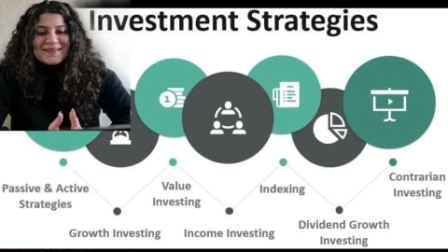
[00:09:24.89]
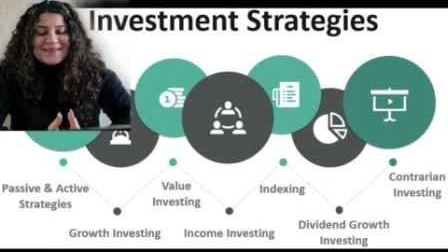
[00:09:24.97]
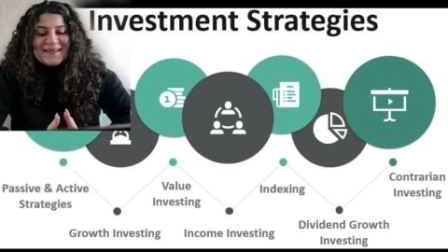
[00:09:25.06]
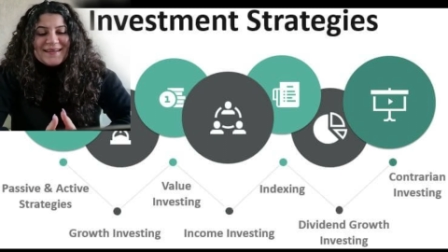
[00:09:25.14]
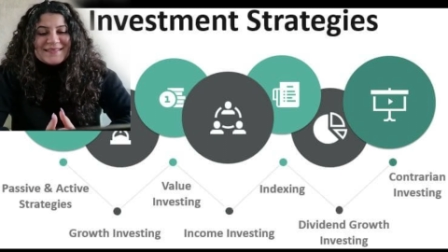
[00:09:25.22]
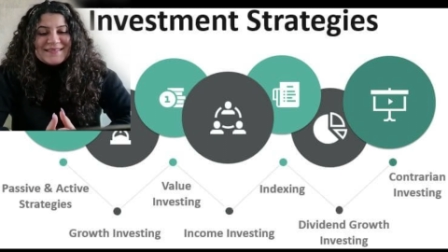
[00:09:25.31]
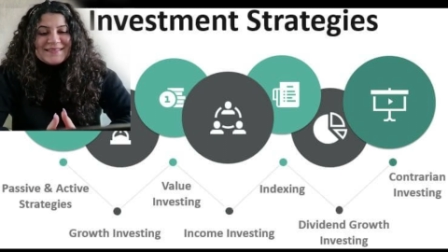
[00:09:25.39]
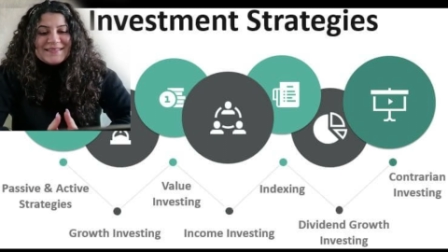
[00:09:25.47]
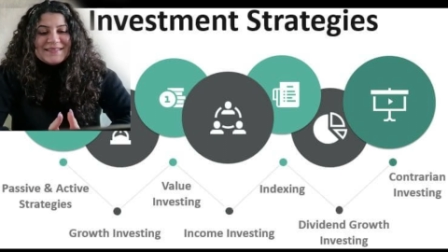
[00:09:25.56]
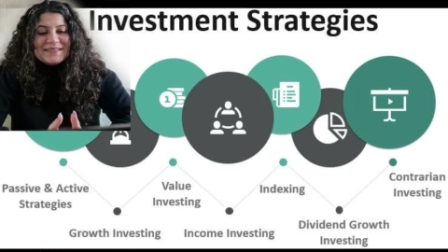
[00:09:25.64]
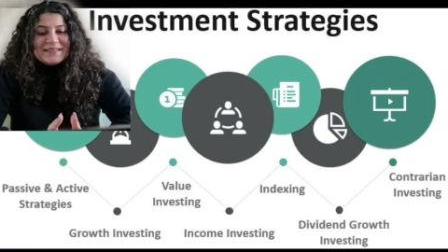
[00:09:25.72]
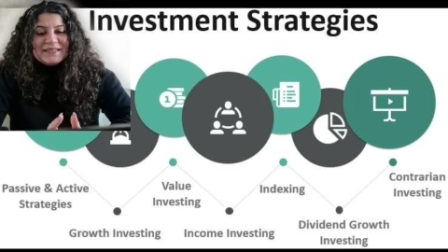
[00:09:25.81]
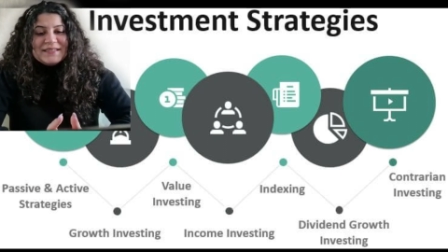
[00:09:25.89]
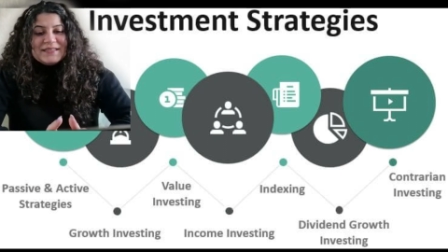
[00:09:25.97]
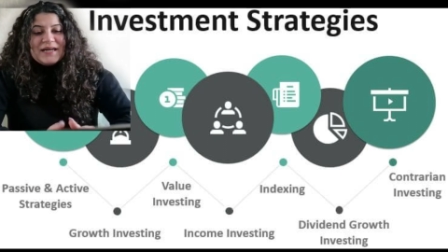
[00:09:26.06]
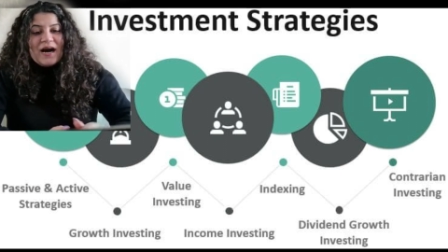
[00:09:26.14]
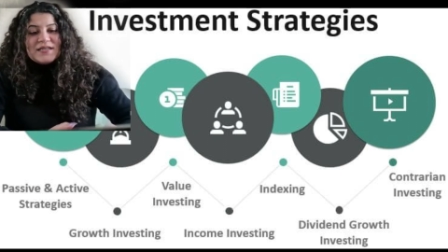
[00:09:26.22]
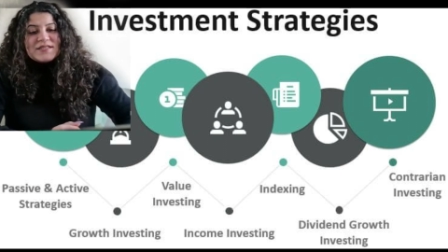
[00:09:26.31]
that
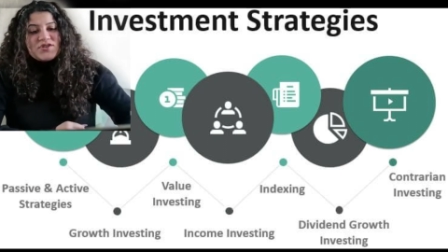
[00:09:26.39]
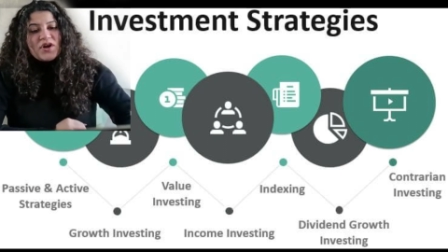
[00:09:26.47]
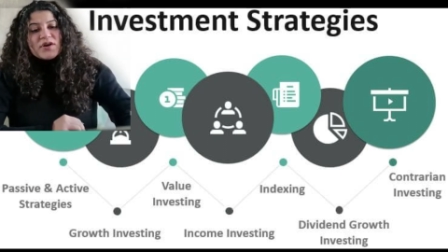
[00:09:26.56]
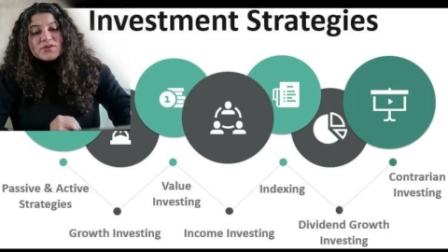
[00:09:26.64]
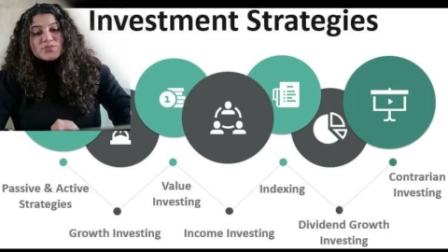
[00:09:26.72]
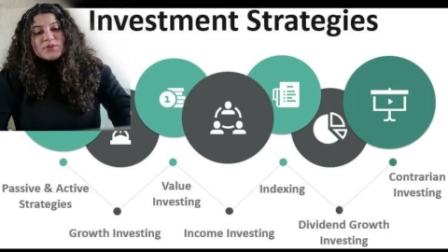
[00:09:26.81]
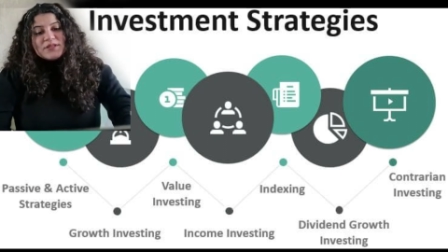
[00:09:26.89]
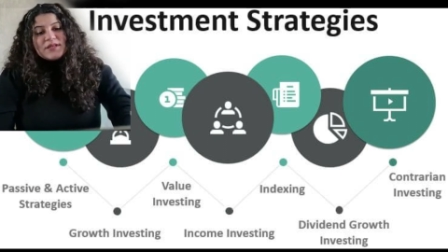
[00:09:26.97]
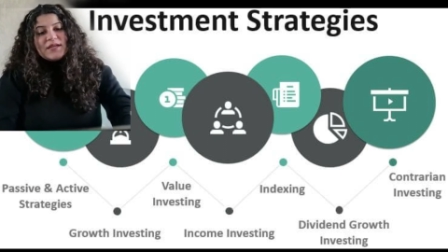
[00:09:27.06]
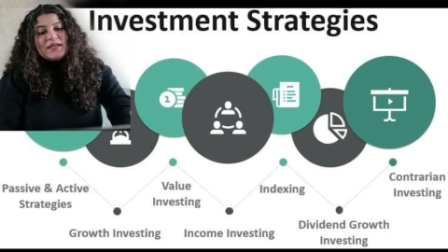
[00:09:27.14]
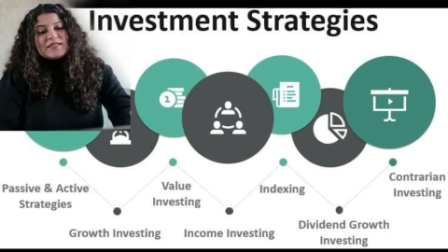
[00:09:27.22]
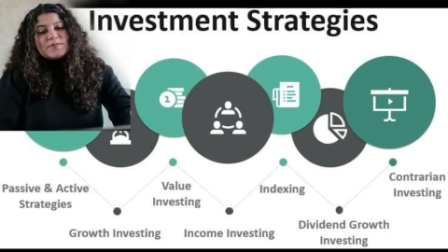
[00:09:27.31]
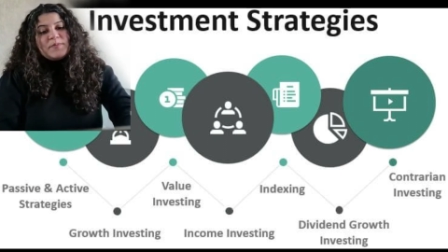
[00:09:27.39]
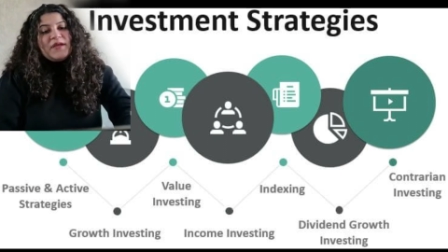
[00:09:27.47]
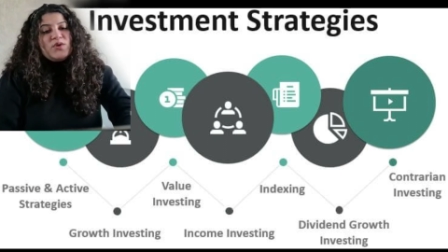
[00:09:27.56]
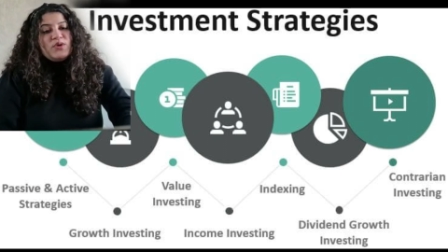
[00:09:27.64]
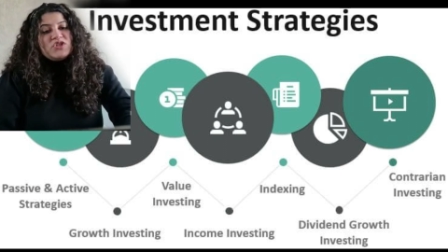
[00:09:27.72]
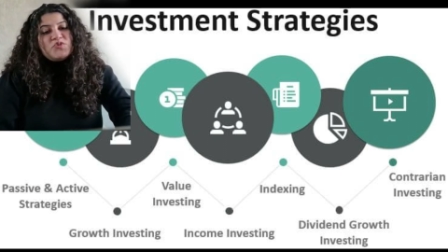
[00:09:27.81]
I struggle with and
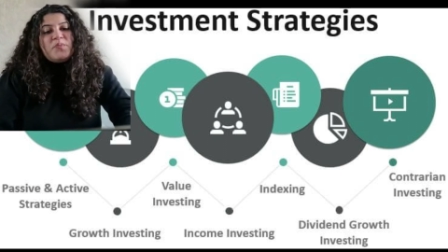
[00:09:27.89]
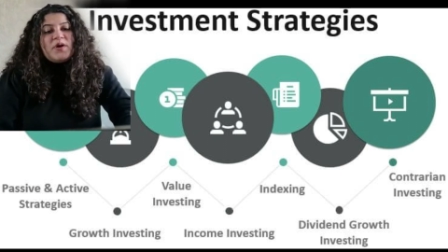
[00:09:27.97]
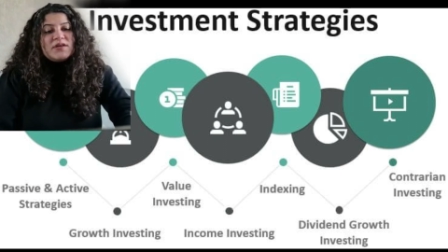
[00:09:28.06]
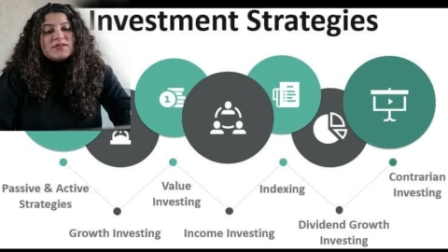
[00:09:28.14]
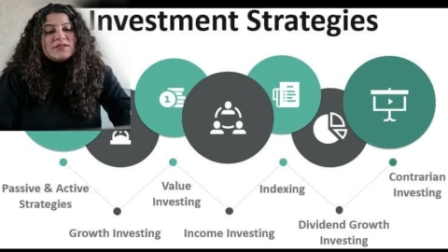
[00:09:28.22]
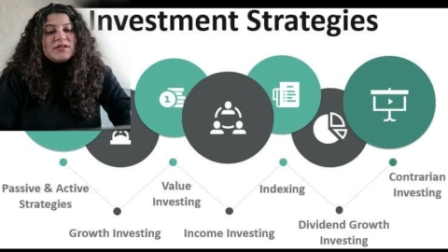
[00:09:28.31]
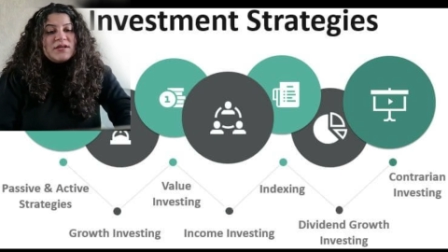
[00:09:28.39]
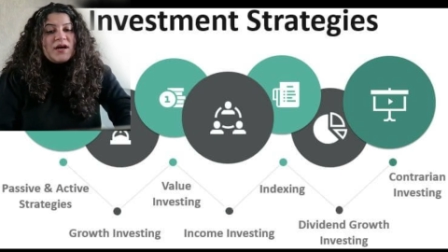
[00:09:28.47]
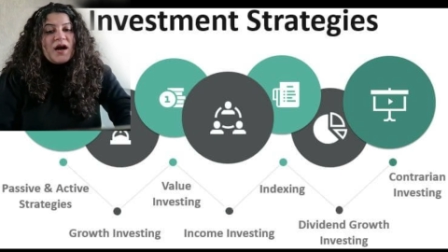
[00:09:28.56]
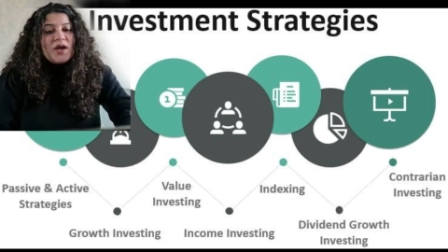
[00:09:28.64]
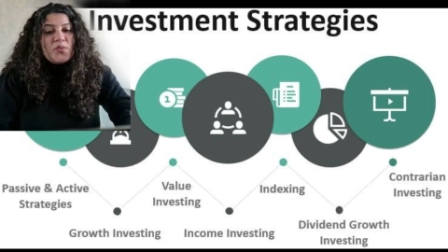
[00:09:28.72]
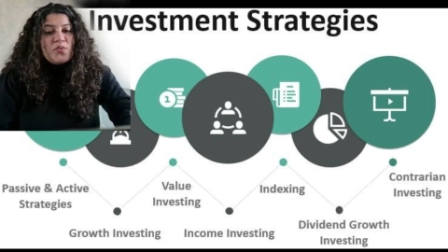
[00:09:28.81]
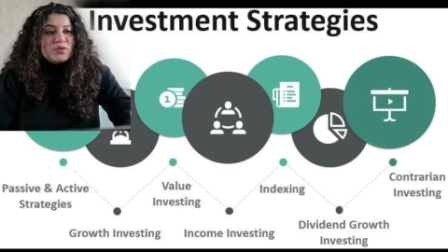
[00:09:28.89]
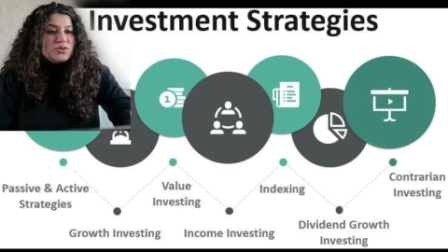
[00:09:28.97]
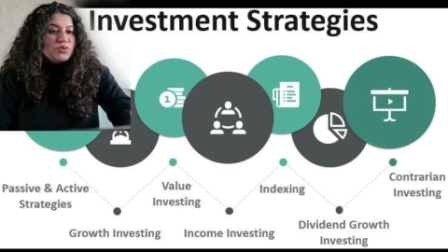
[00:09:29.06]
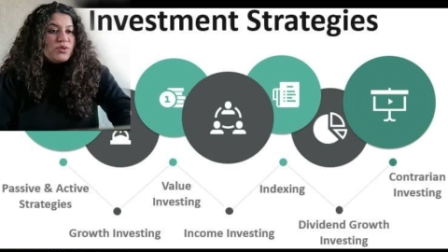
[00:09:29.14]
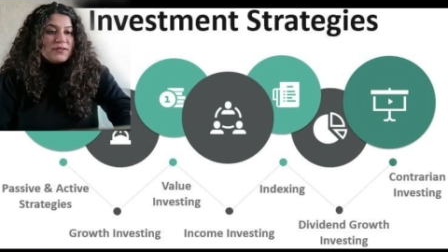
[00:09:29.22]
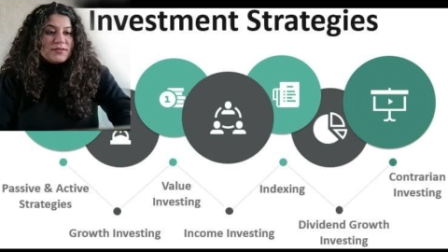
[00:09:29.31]
explain which part I want
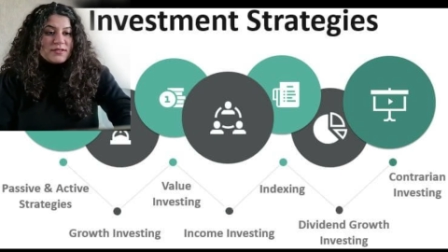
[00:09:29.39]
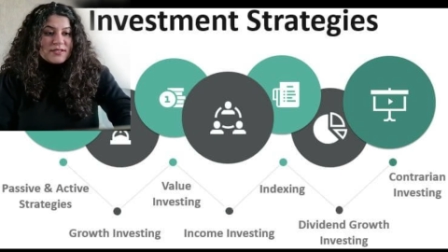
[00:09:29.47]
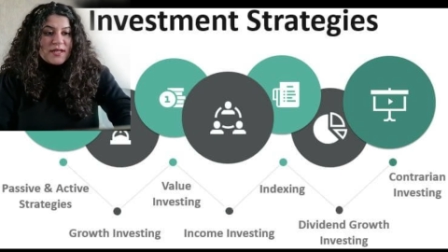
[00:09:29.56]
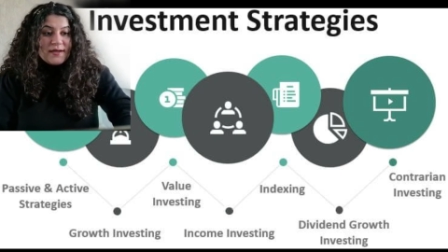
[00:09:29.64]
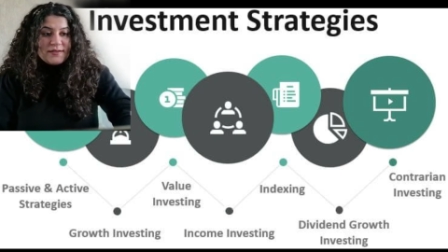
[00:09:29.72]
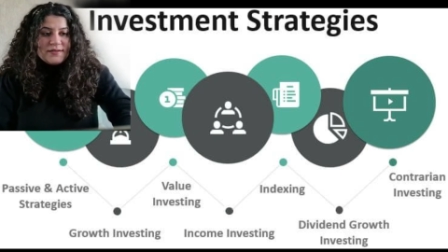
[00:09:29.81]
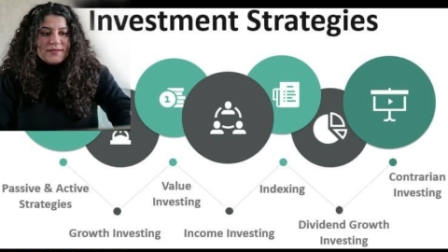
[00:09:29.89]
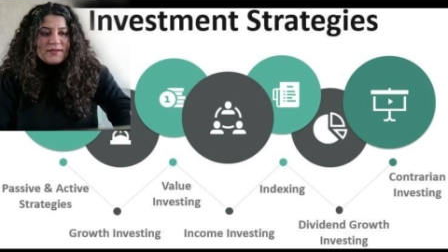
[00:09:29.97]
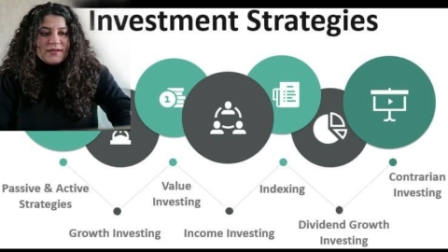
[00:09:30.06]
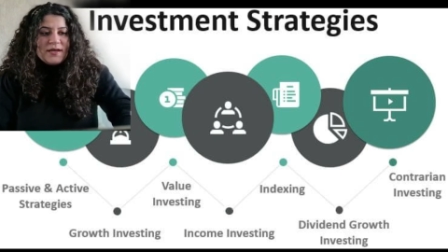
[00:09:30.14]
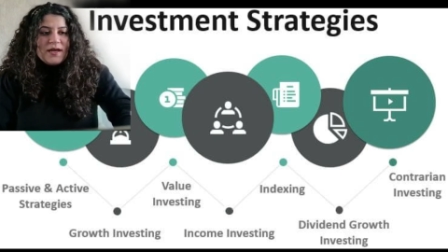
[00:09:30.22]
to understand.